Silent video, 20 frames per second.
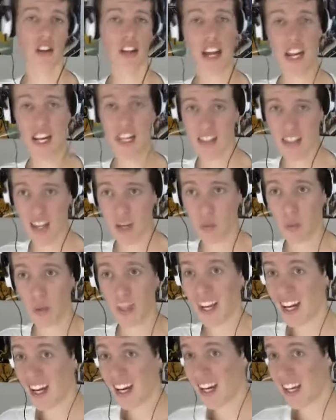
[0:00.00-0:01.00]
like I said, we
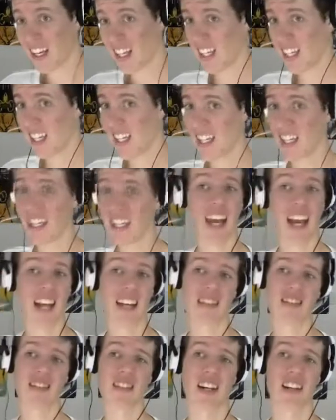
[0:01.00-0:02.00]
are here in
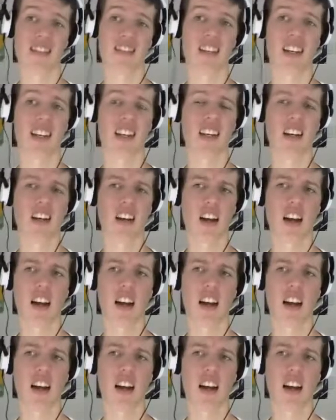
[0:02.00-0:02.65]
Anistar City,